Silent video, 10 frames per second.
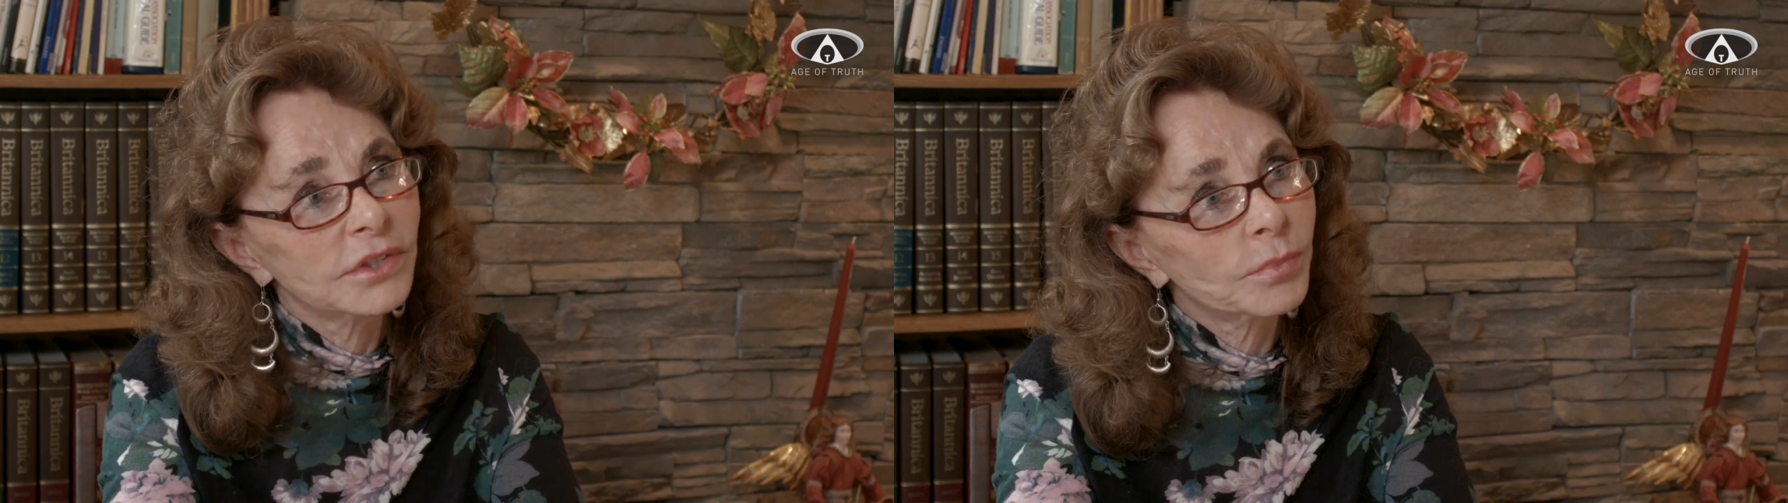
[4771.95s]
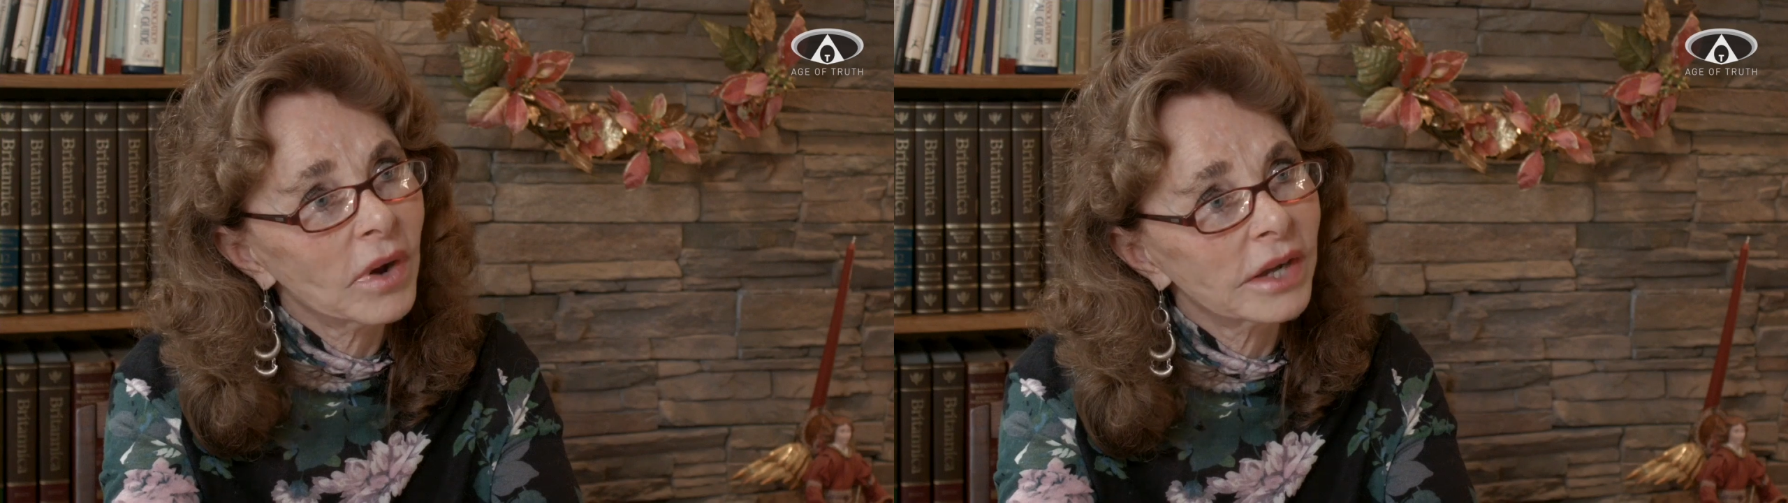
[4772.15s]

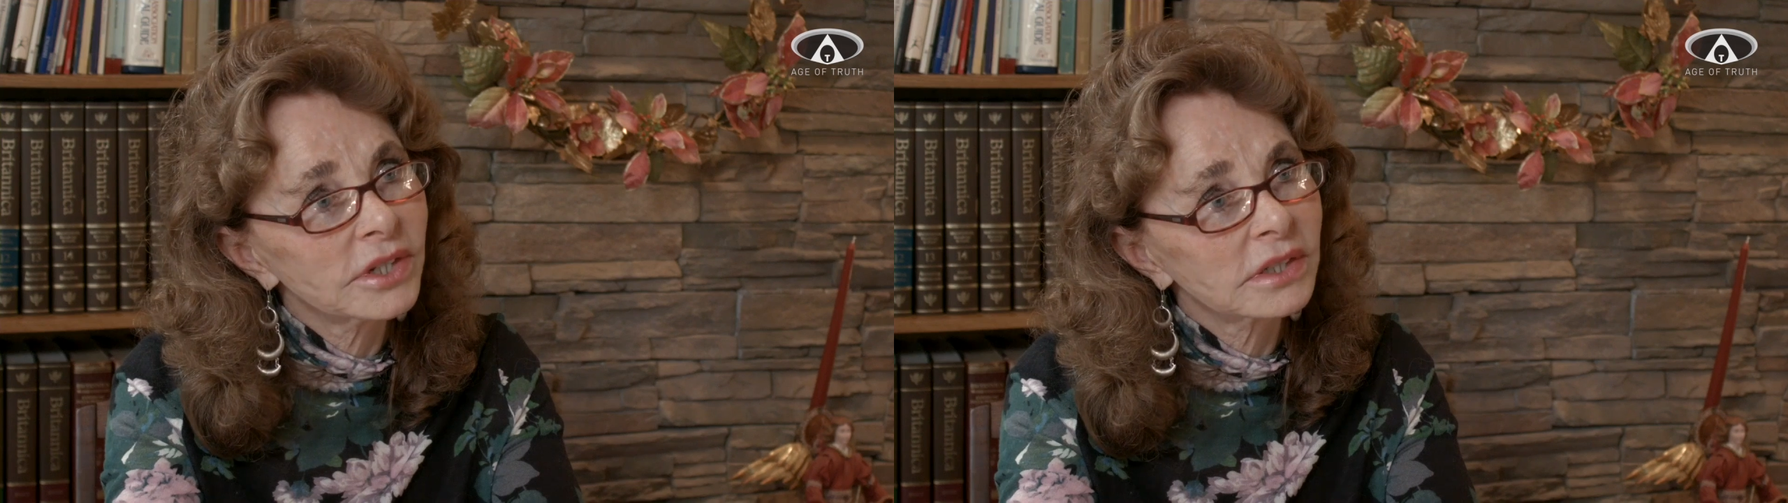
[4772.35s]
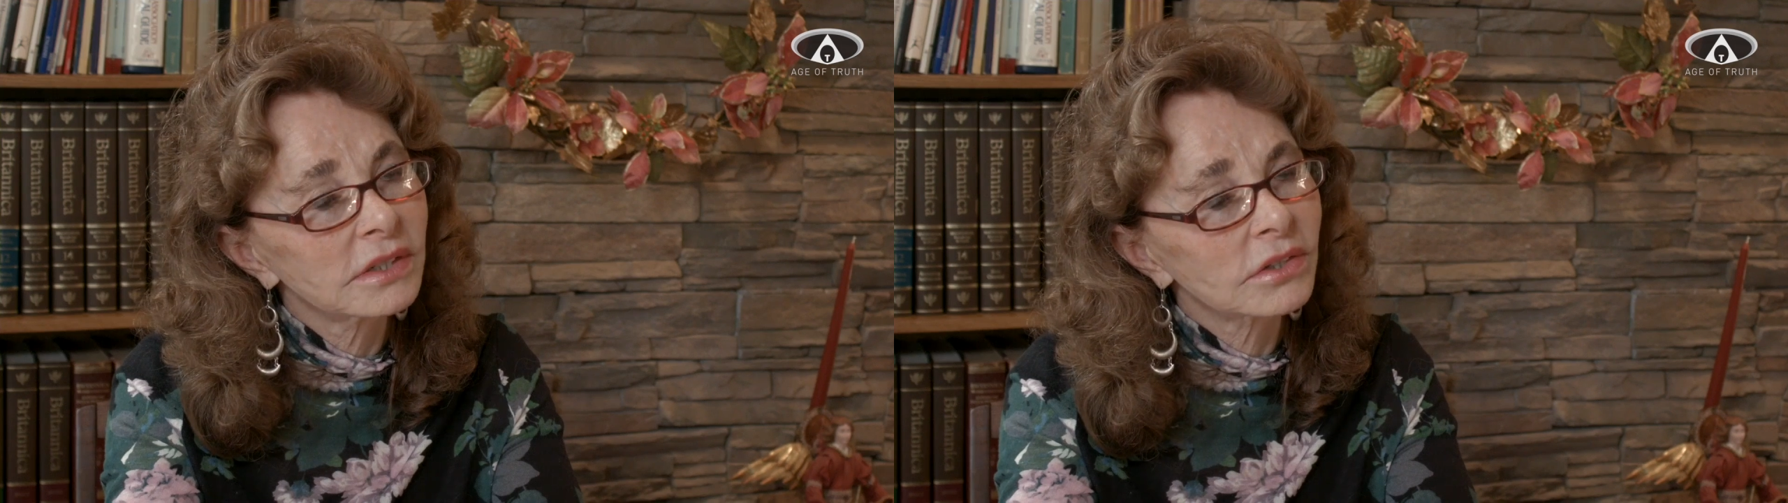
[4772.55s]
this
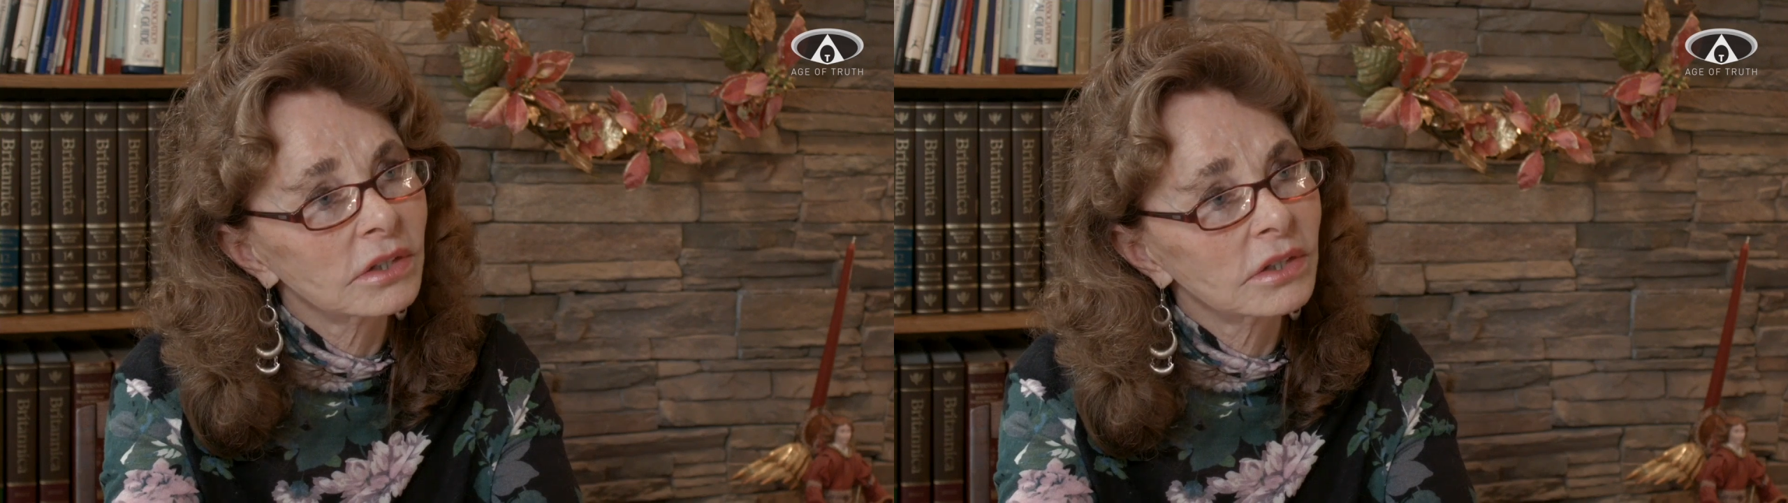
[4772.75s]
project is